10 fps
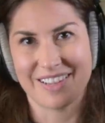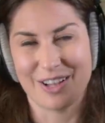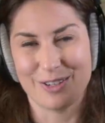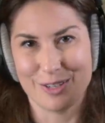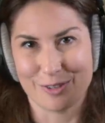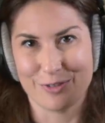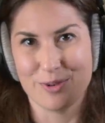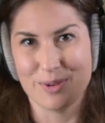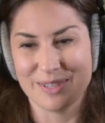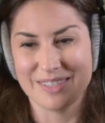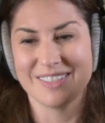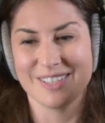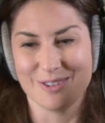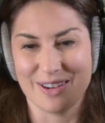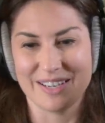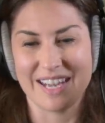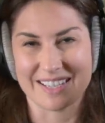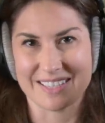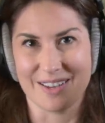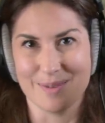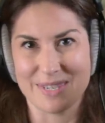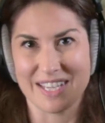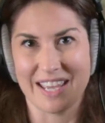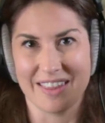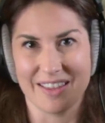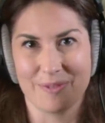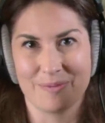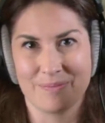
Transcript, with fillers: I'll look forward to our next time together.